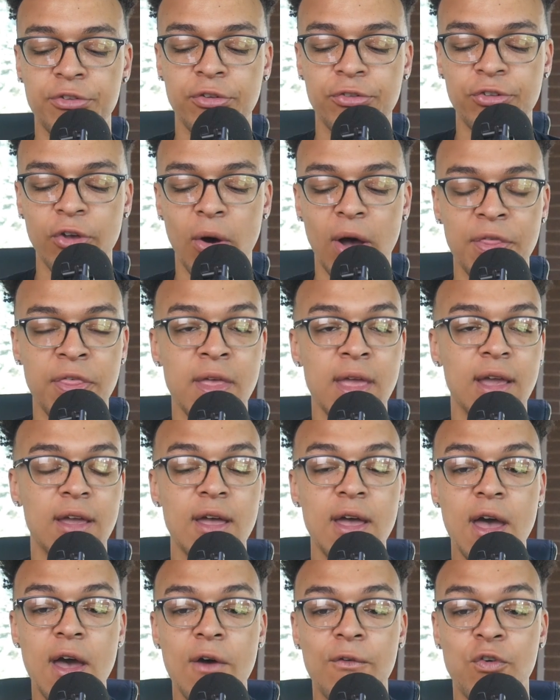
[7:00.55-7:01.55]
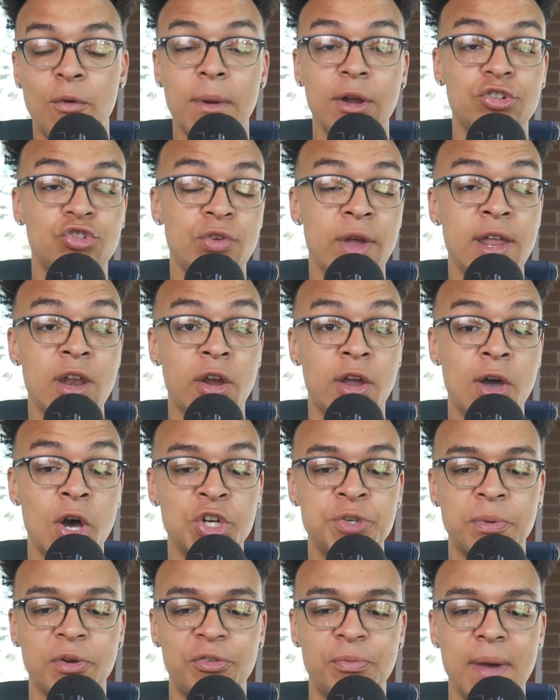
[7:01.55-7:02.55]
So I think from a trainer
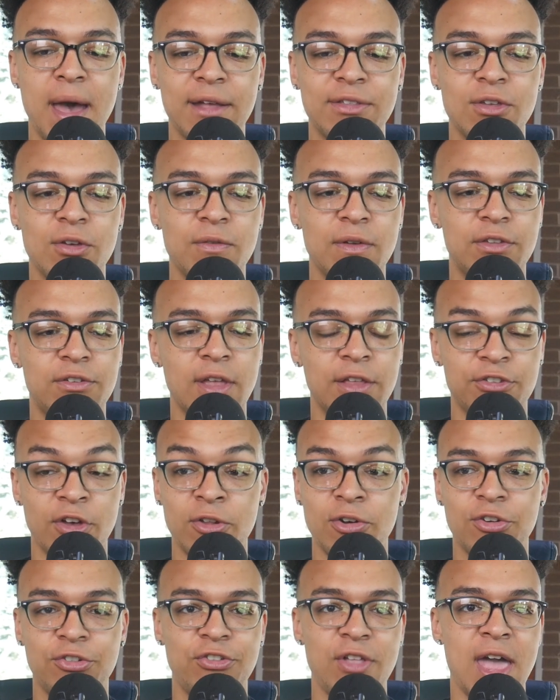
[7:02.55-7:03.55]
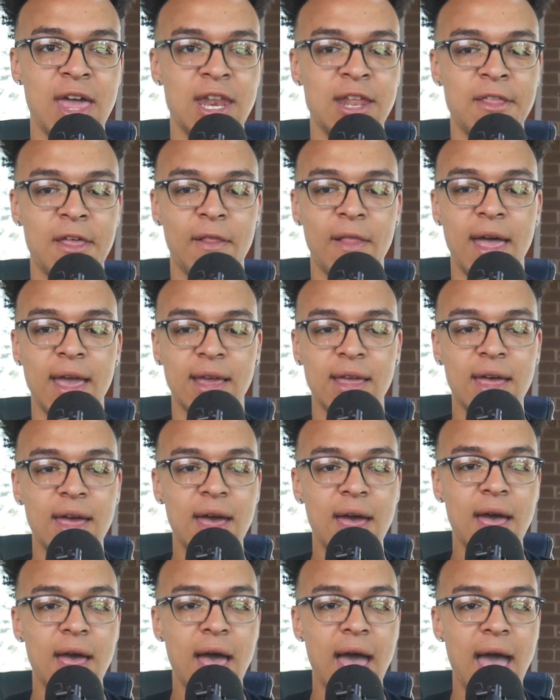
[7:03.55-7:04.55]
coach perspective, it's understanding that, like,
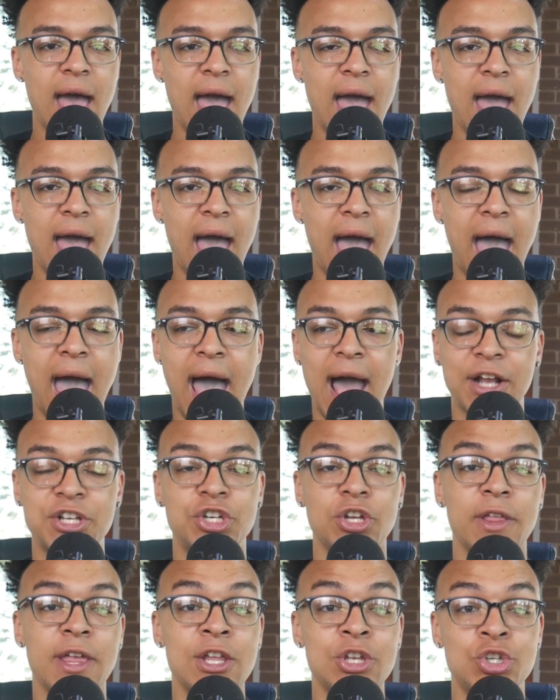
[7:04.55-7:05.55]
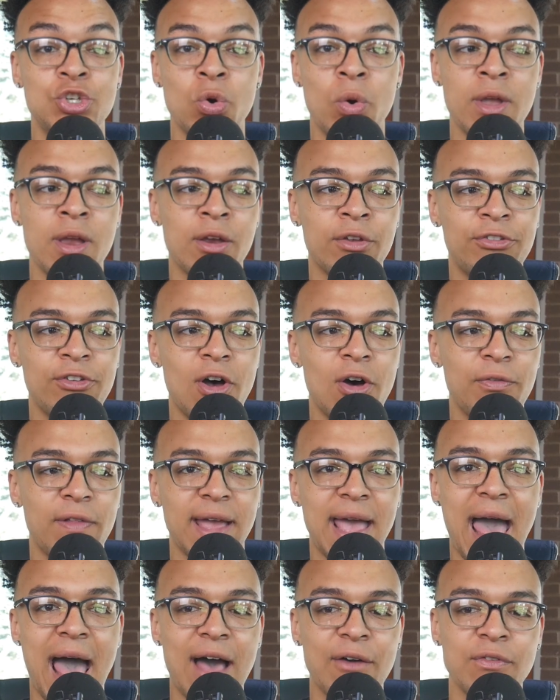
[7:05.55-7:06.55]
actually enjoying yourself,
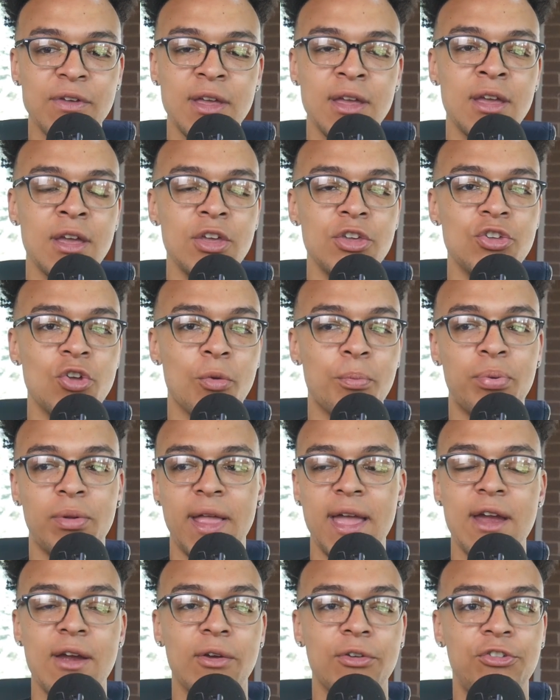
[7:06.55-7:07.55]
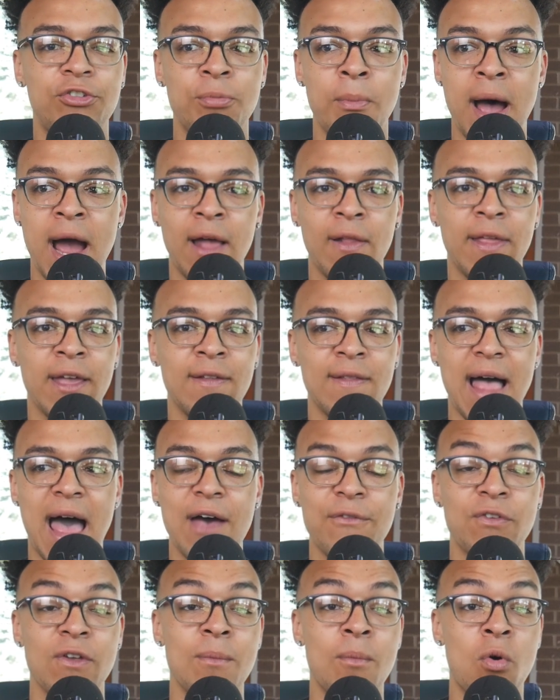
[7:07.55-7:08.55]
like having your players smiling,
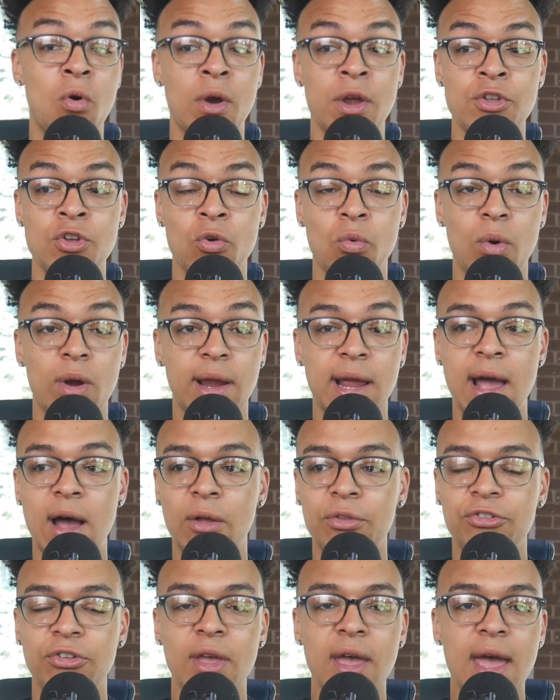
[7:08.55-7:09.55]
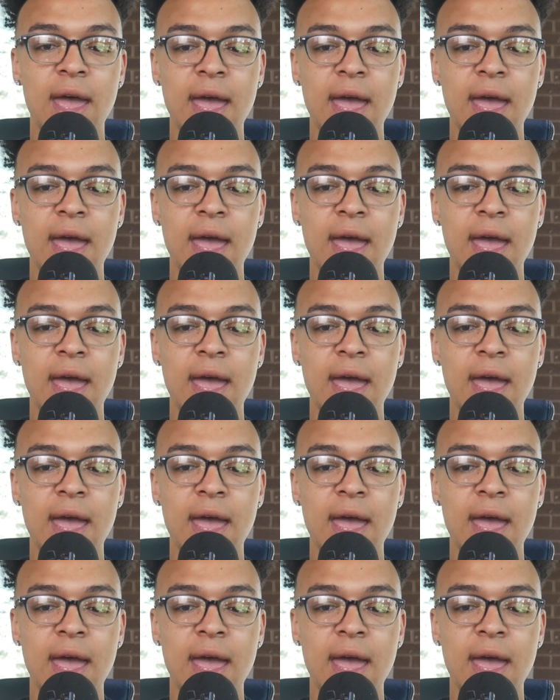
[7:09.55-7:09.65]
laughing more in your workouts